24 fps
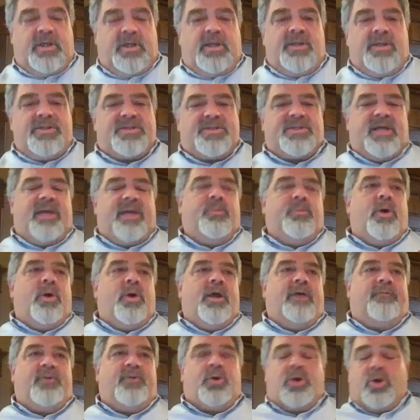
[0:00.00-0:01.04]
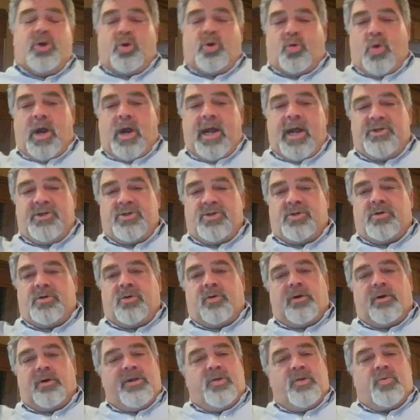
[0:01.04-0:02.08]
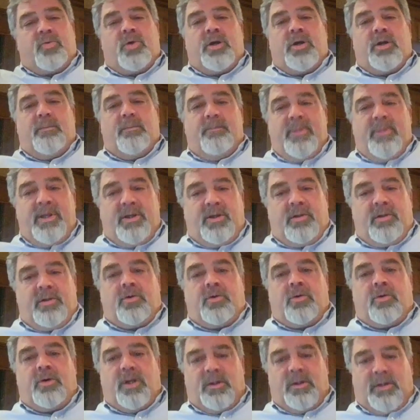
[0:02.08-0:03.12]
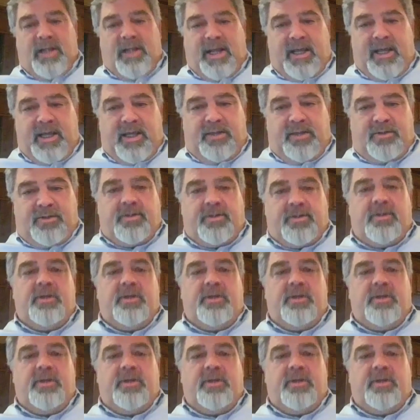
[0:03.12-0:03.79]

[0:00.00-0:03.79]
Same way if you're a grinder, or you run a mill or a lathe,